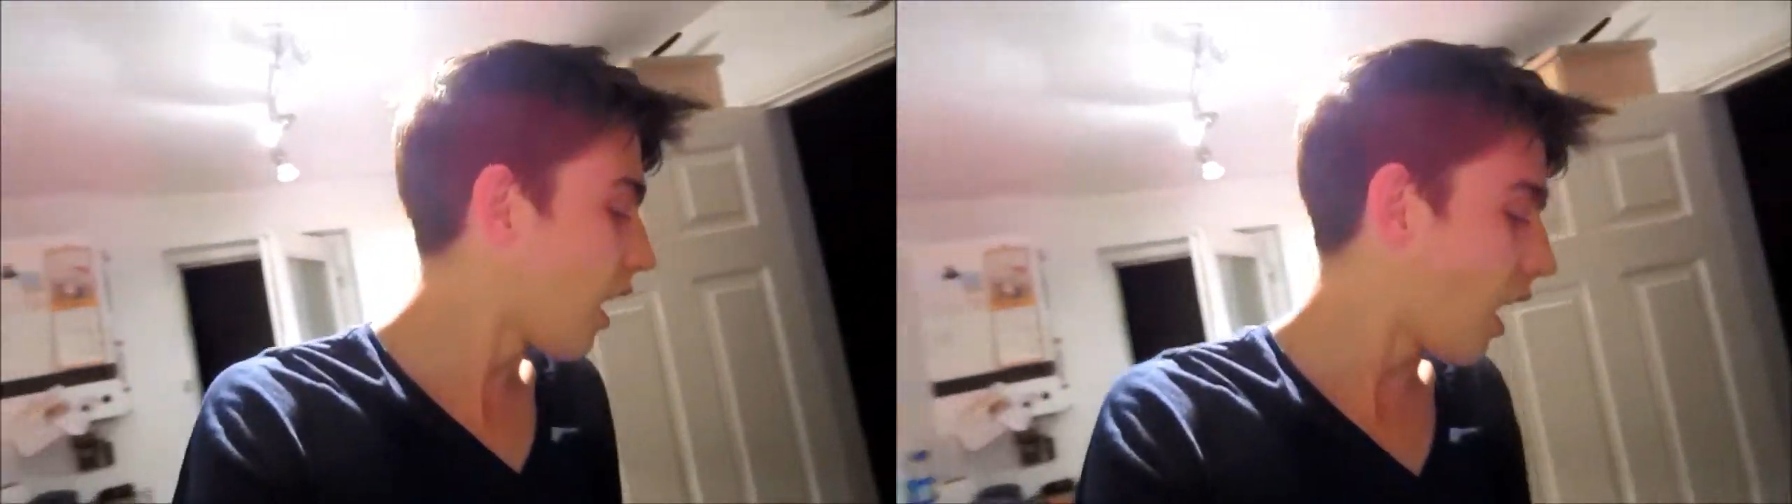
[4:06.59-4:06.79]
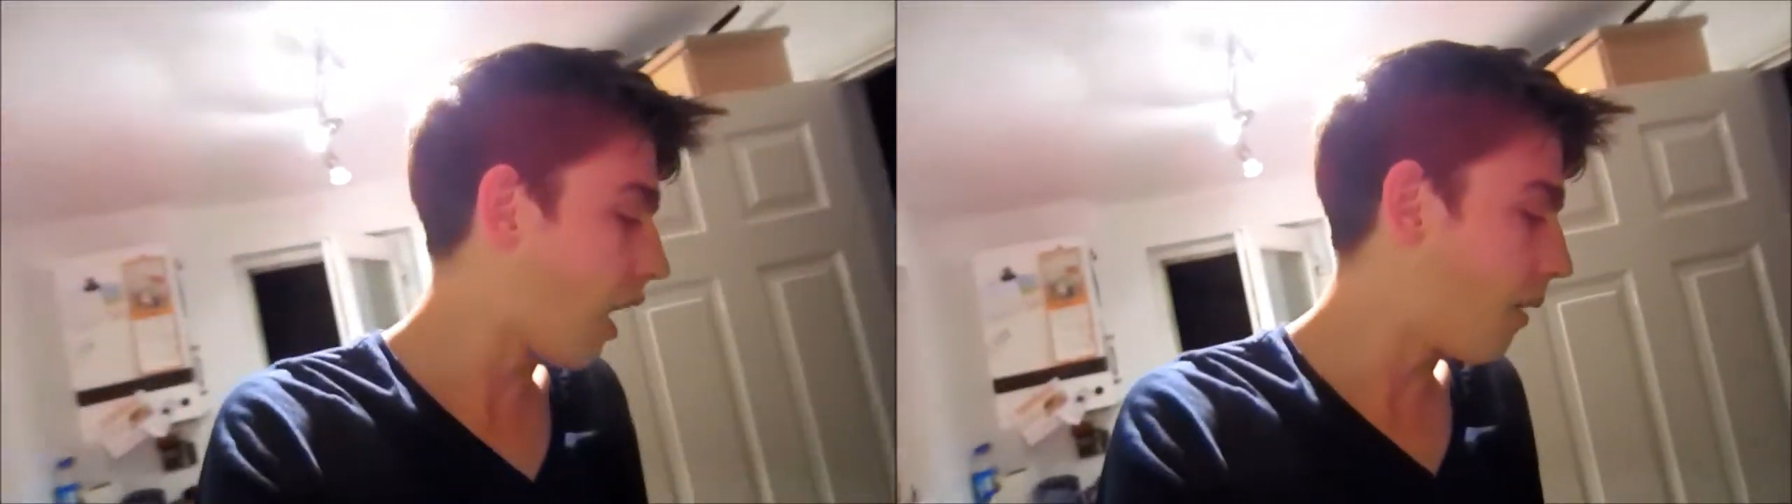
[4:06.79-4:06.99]

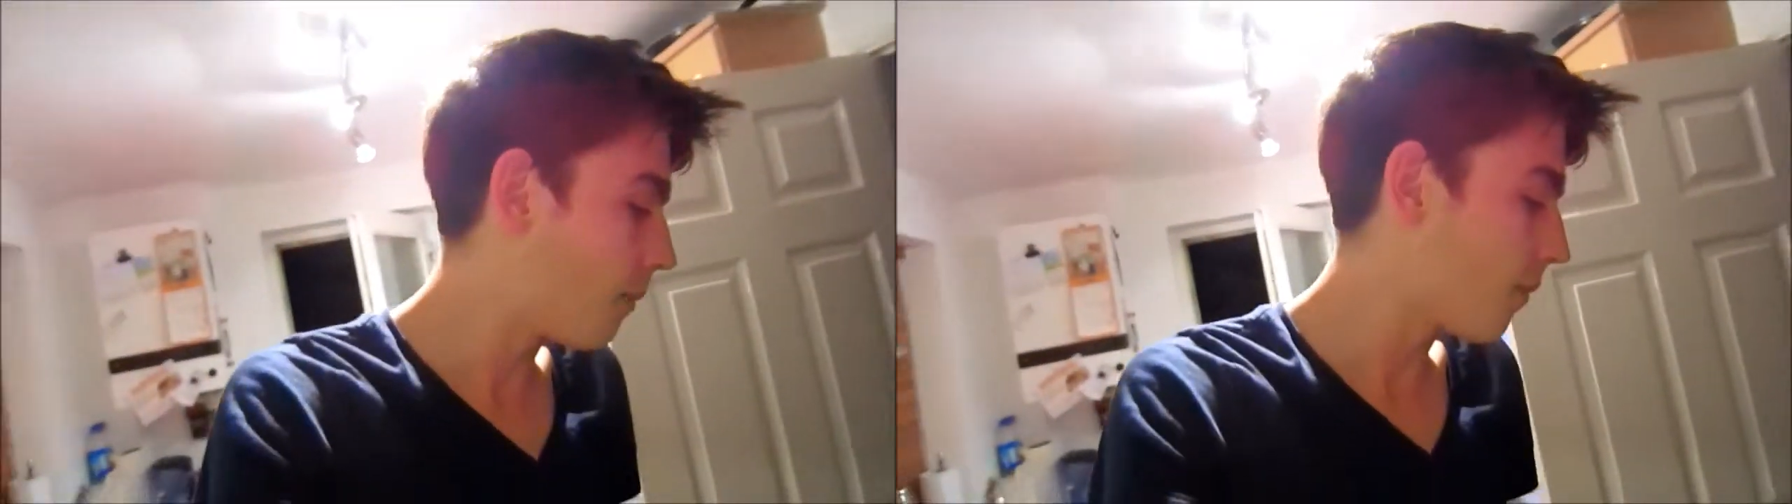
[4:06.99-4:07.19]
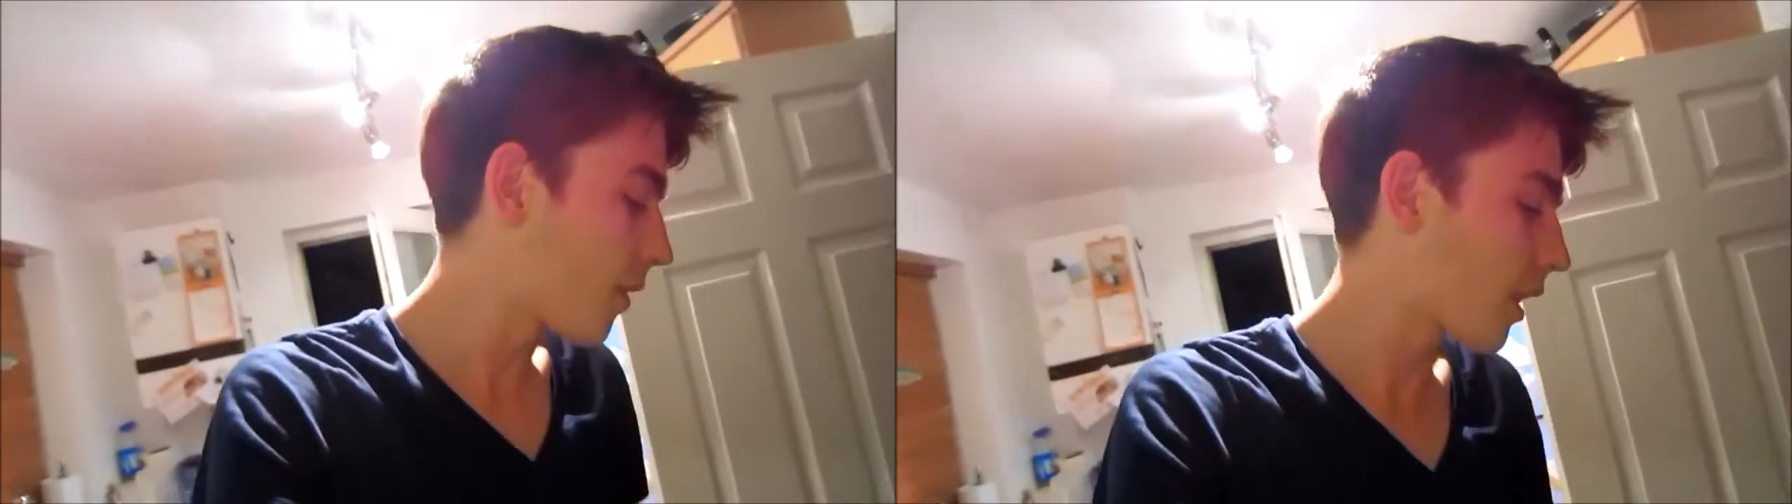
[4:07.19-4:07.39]

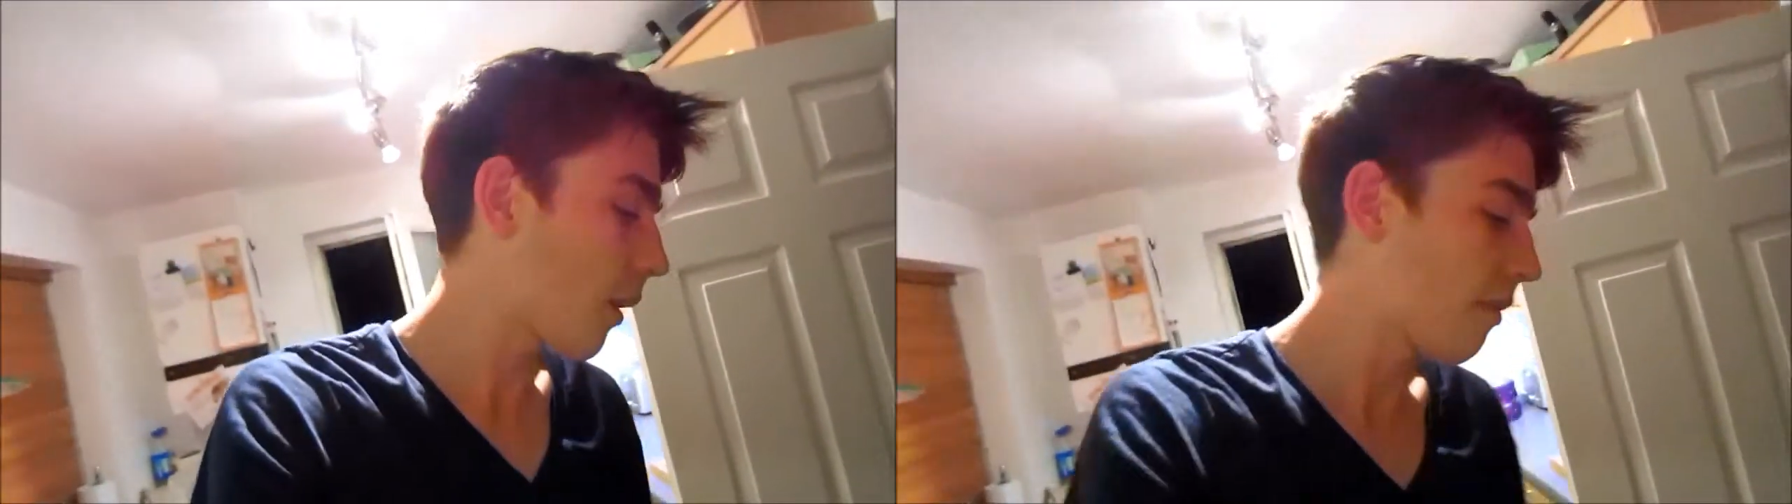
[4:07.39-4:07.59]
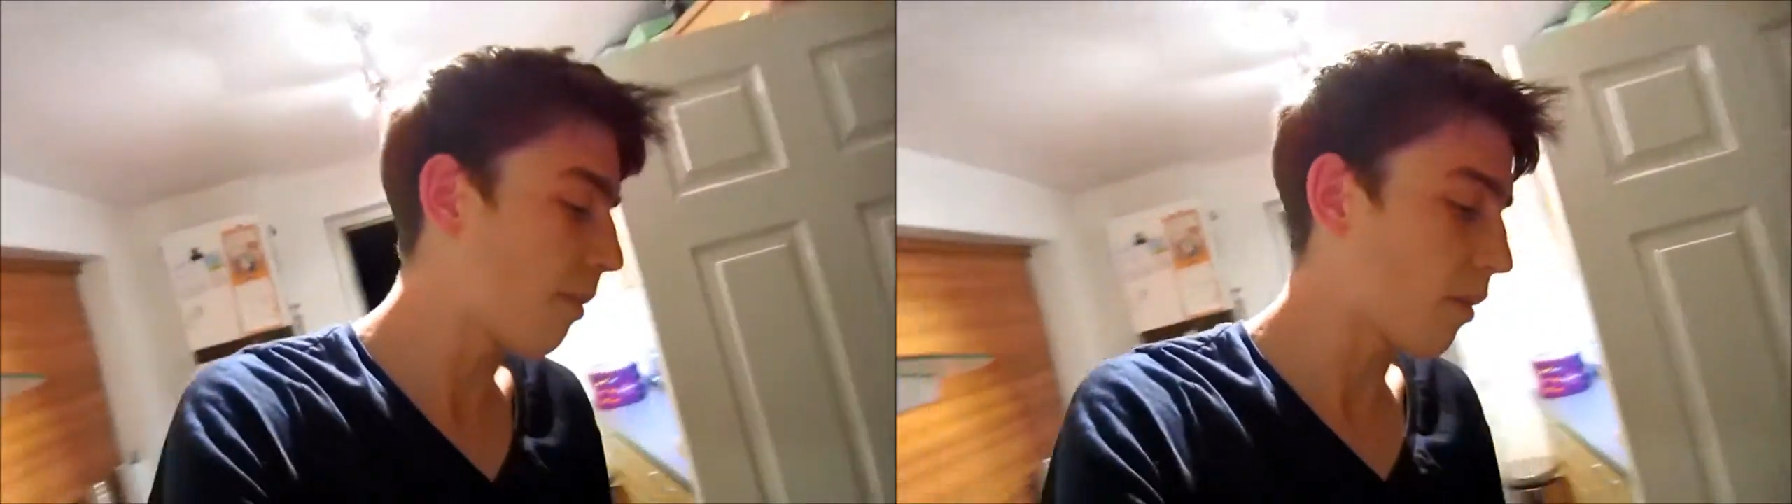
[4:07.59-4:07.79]
Um, now
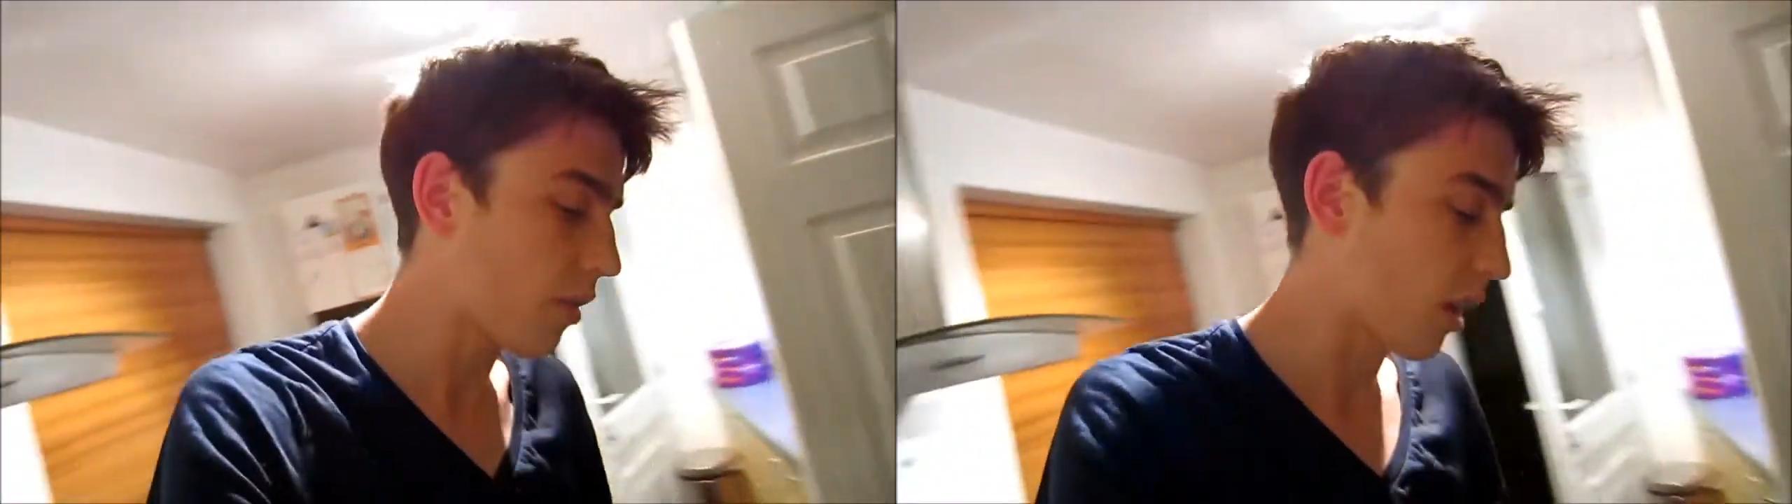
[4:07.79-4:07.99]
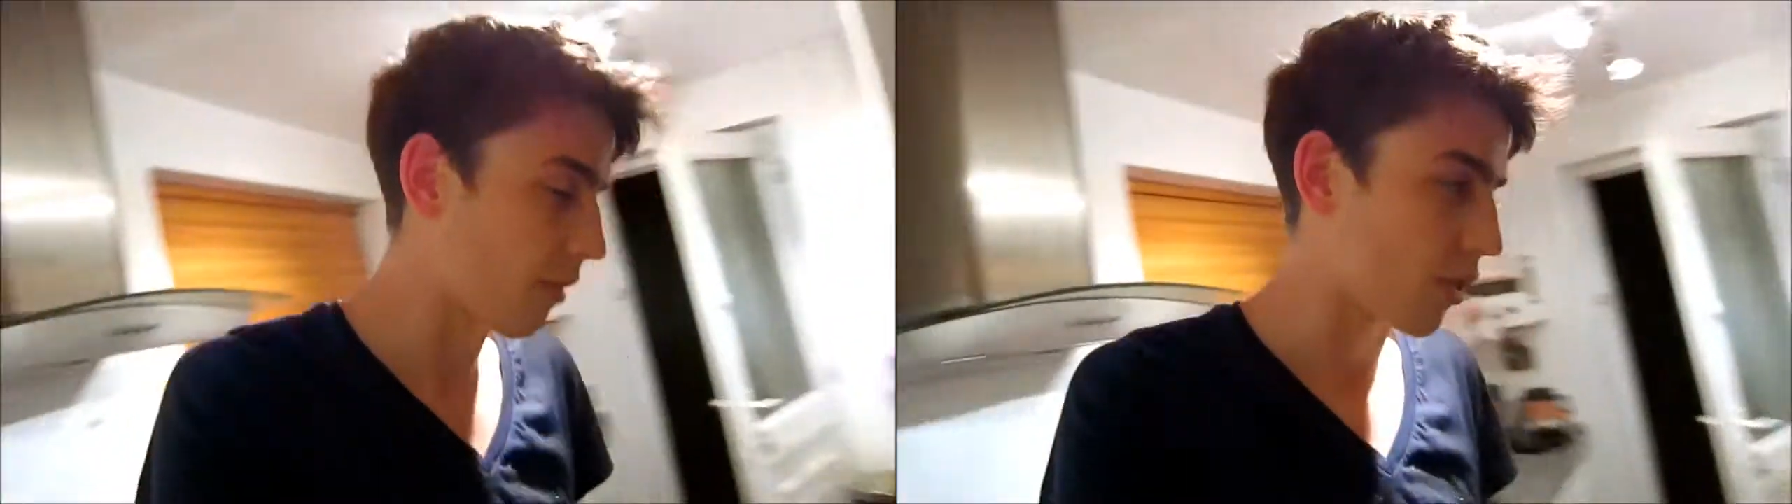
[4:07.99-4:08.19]
we've both
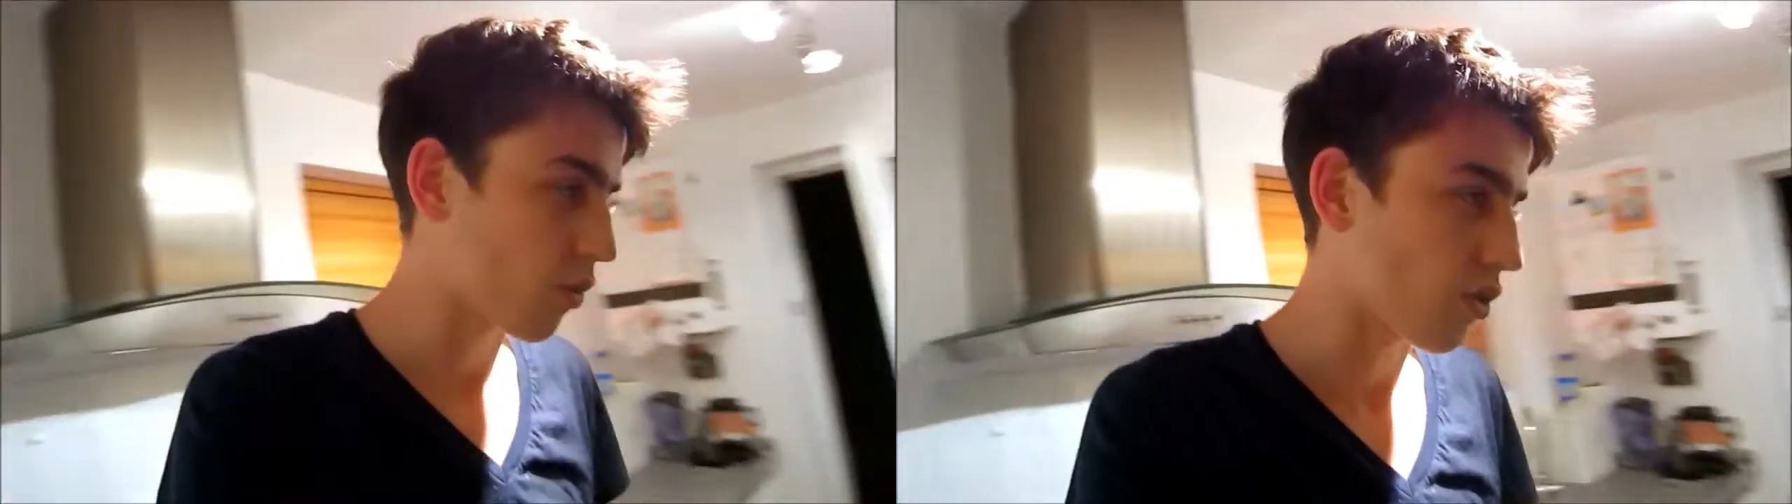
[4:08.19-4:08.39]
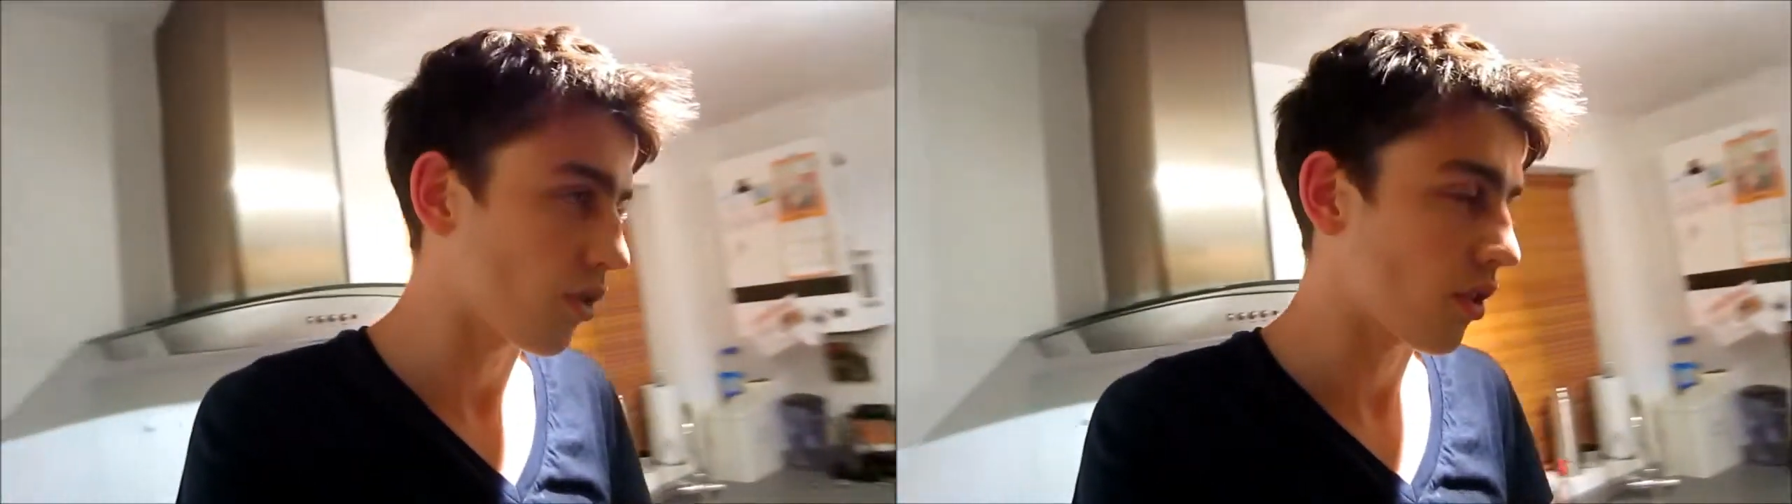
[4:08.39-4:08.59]
got our
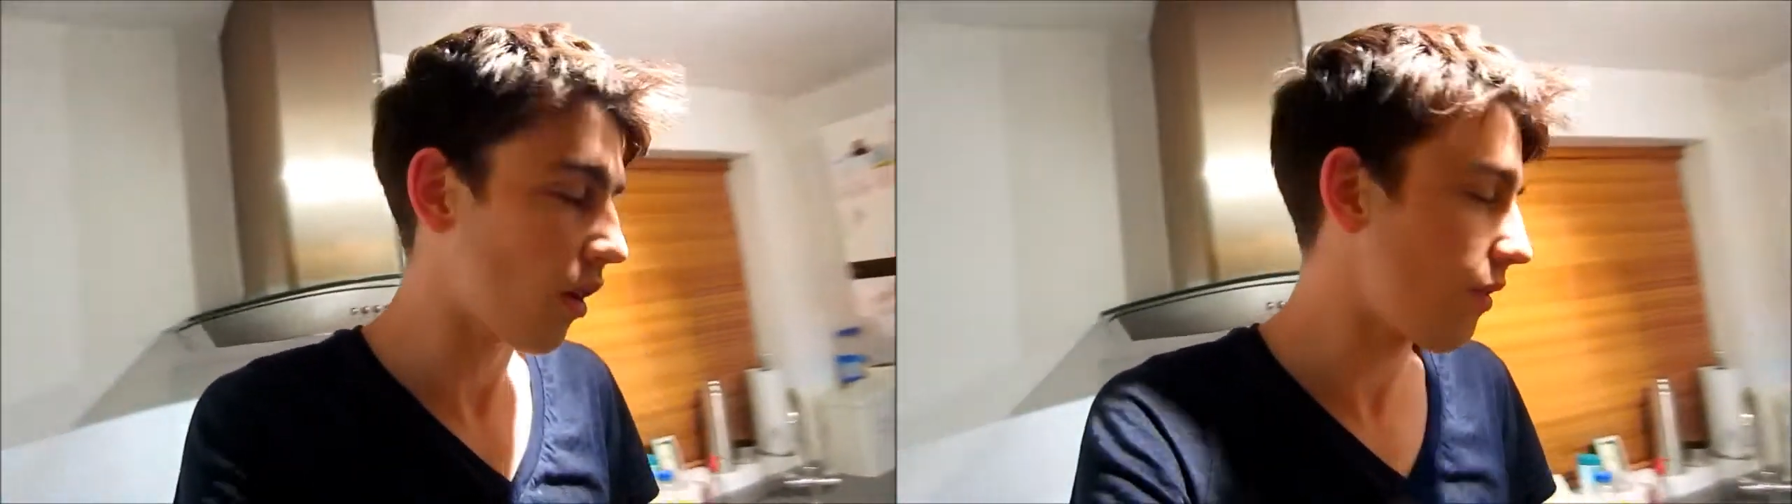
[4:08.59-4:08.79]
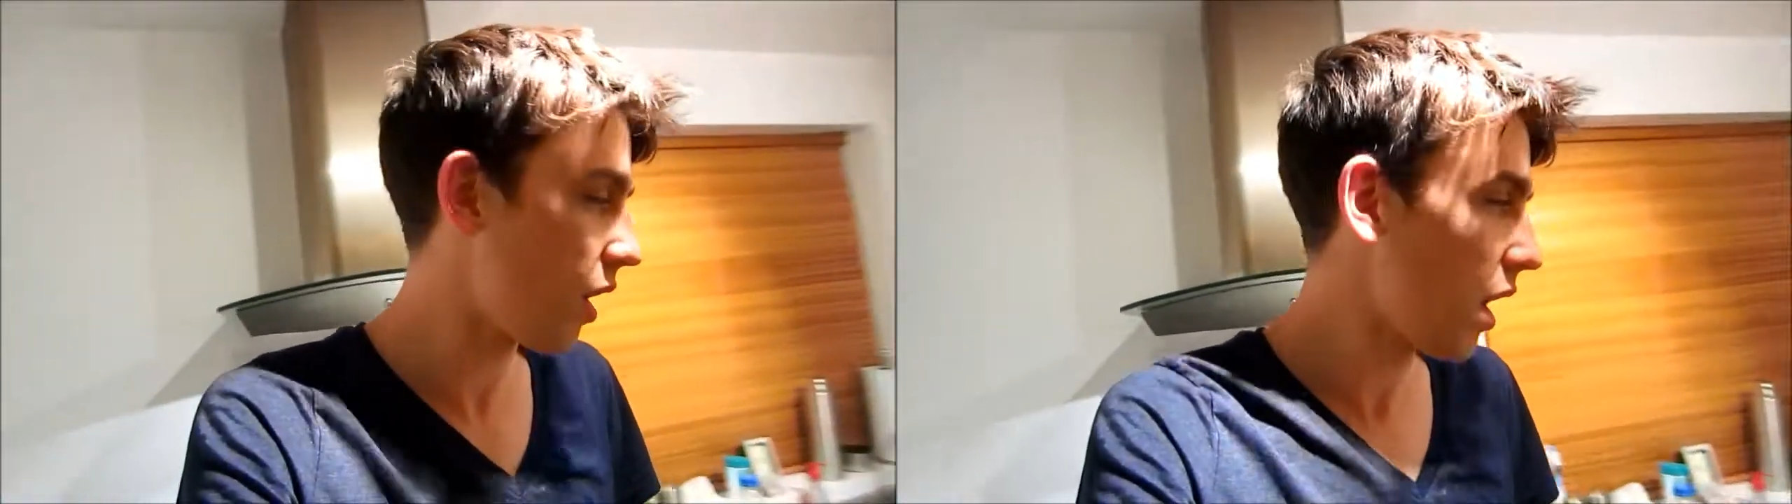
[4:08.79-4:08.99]
results and stuff,